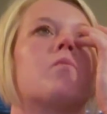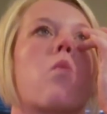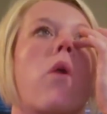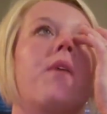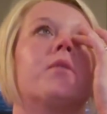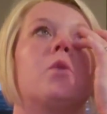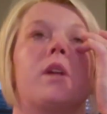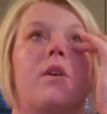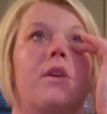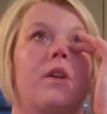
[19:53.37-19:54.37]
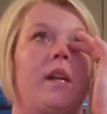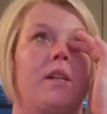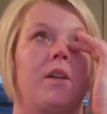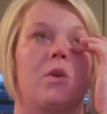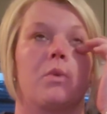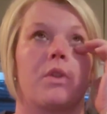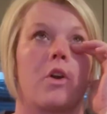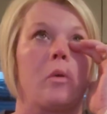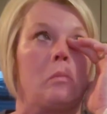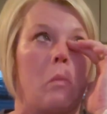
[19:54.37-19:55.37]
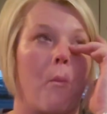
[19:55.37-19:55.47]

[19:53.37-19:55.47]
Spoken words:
Loved going out there to eat dinner with her.